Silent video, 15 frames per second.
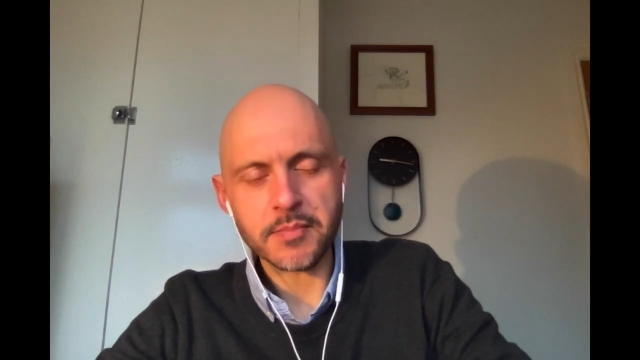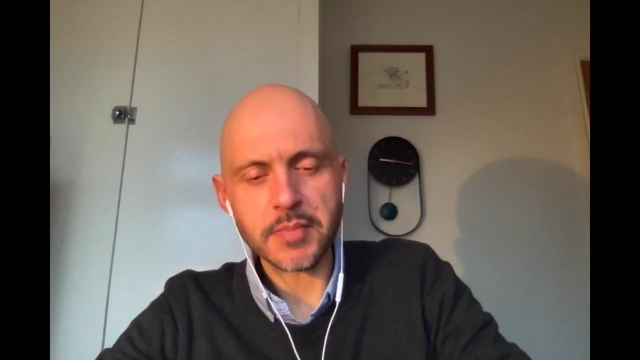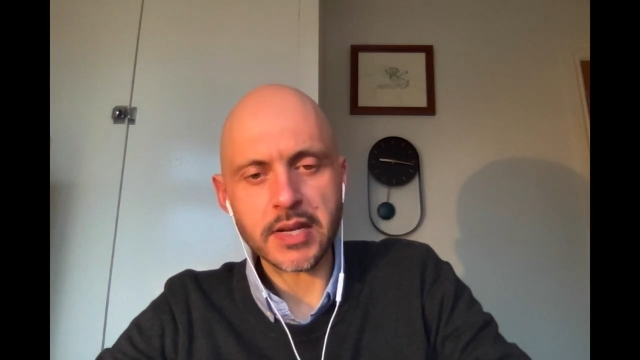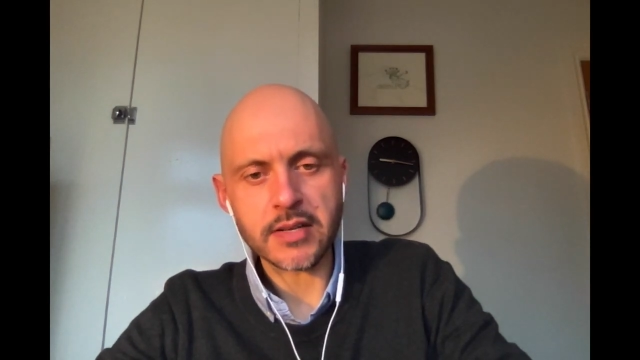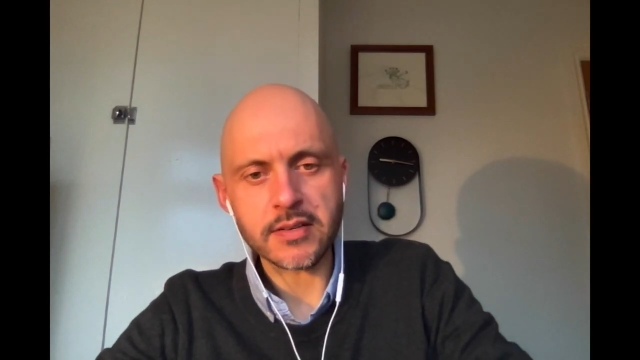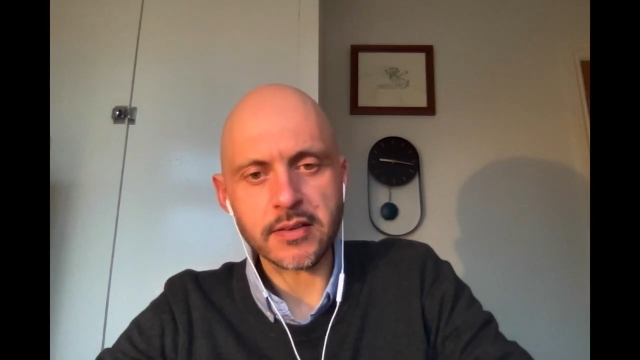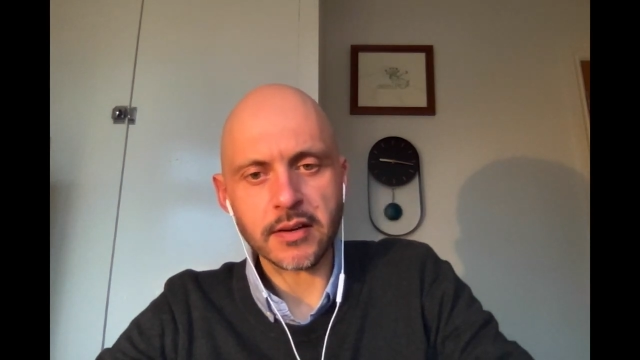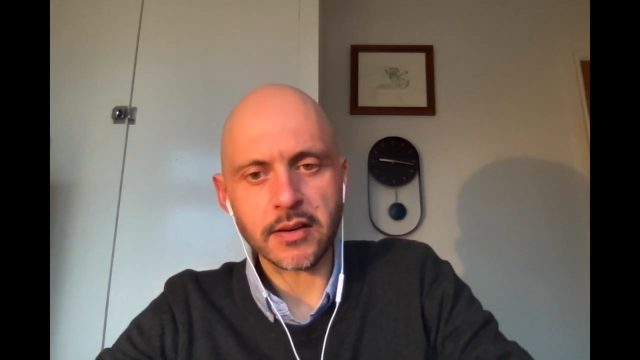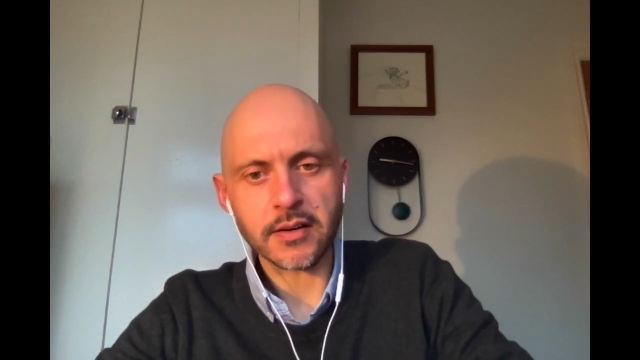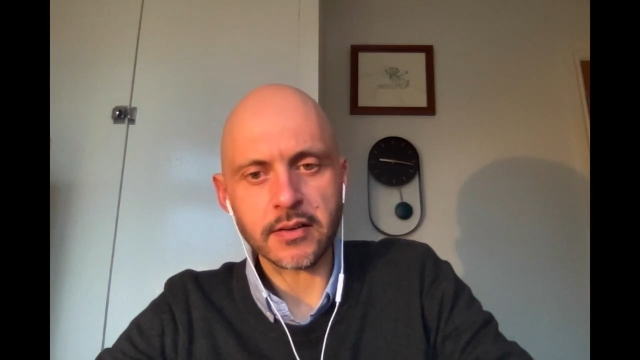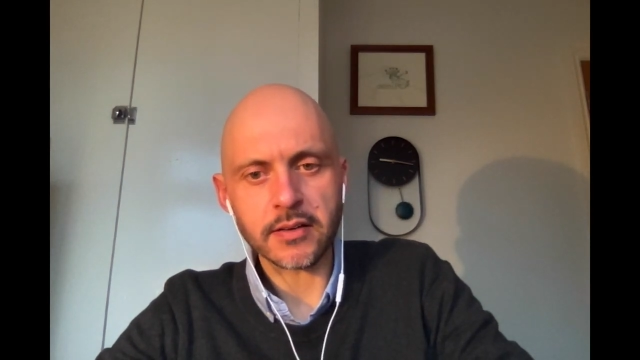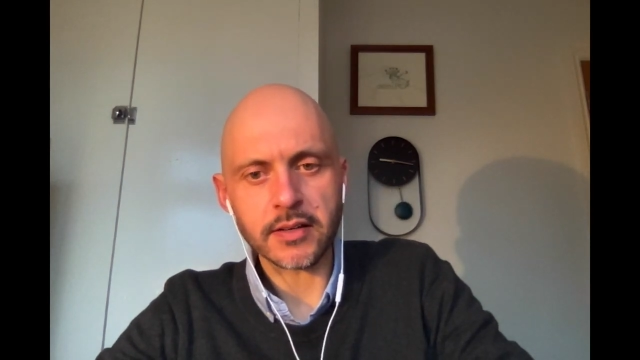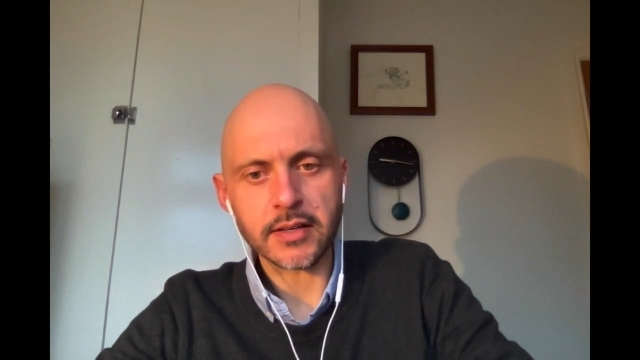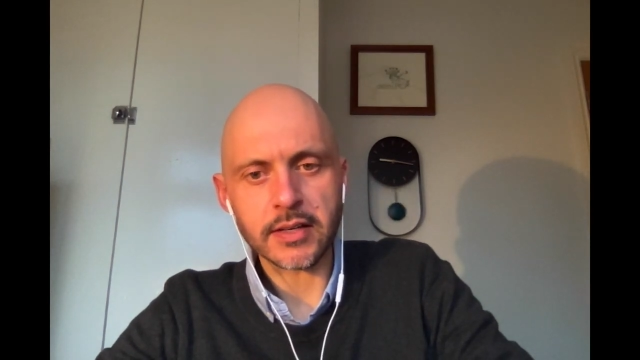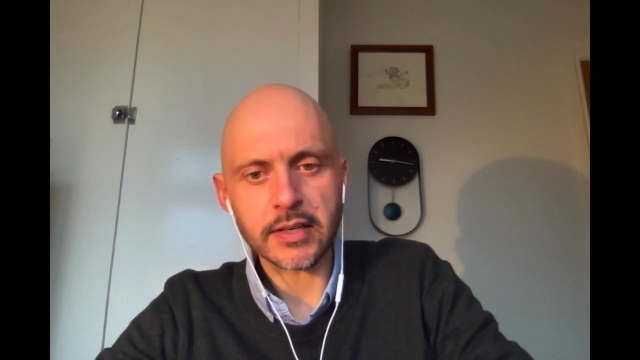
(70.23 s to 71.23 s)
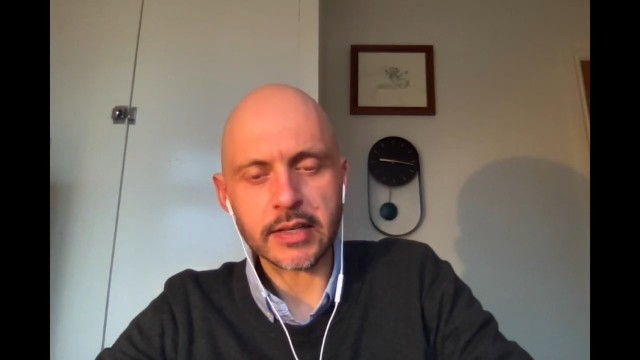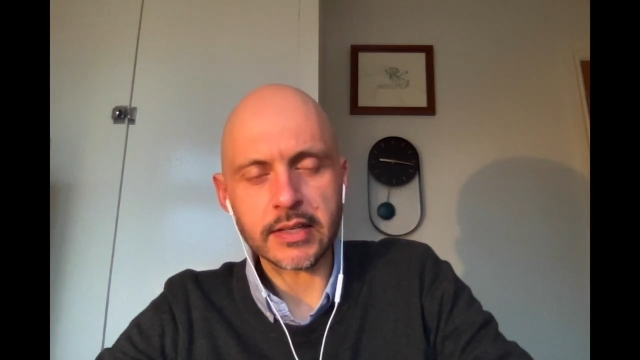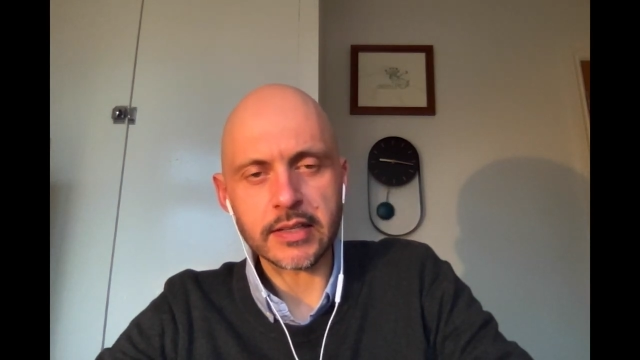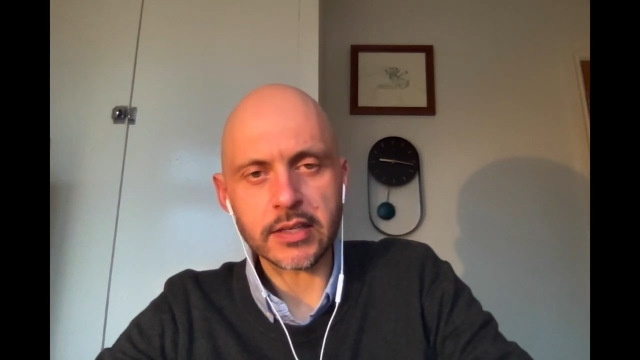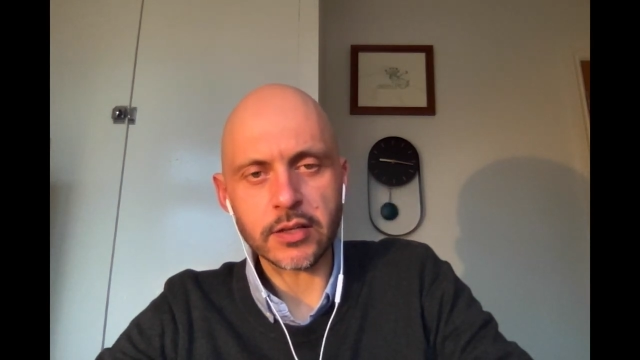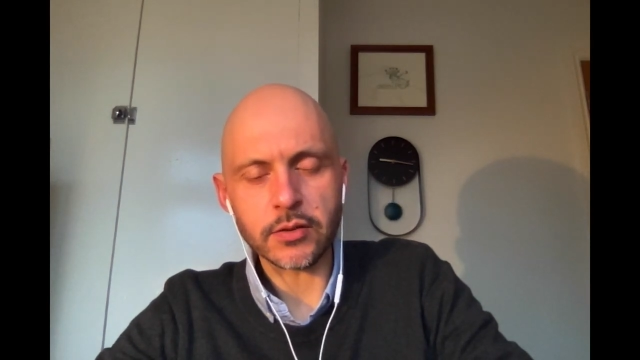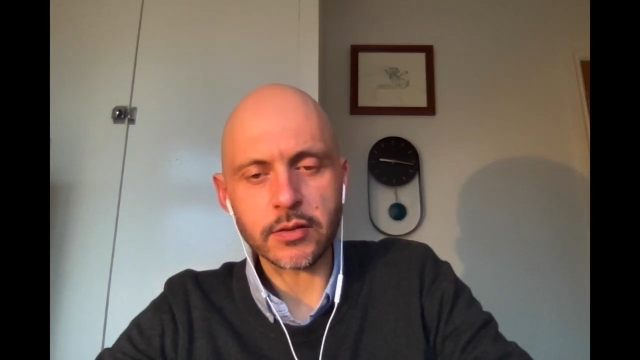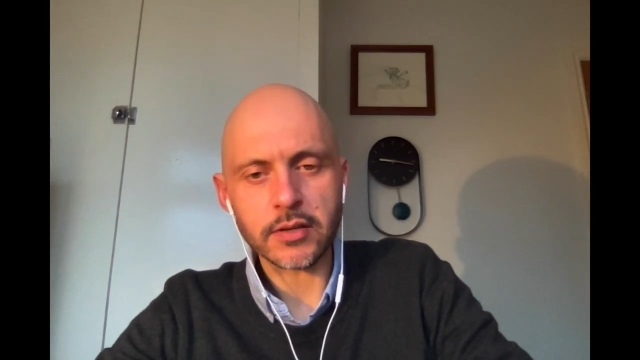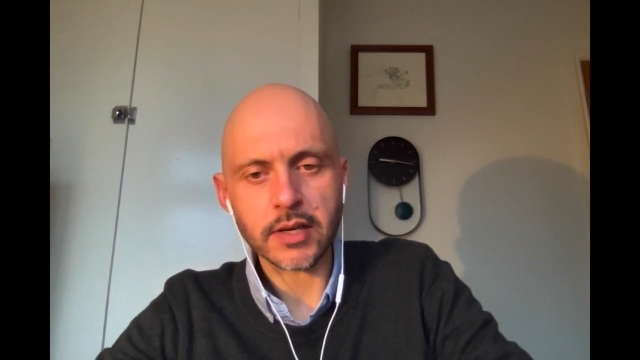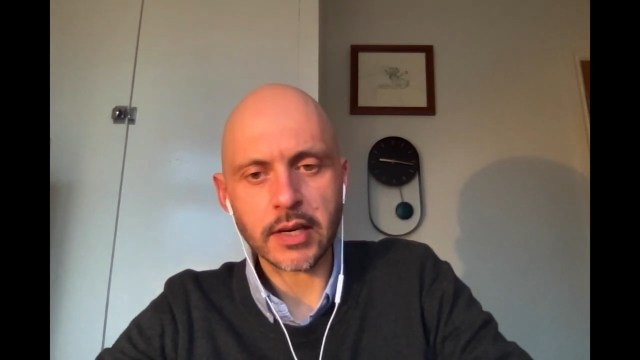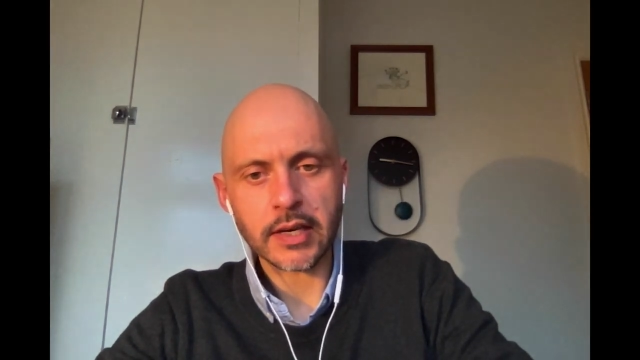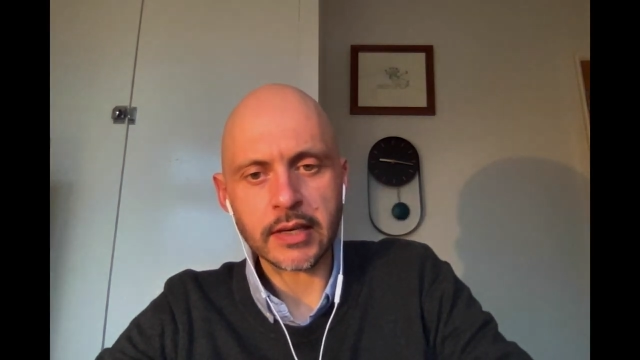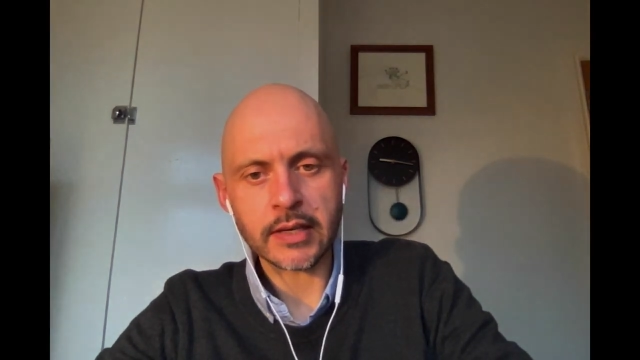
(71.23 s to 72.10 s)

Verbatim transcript: BTR uh, in the UK.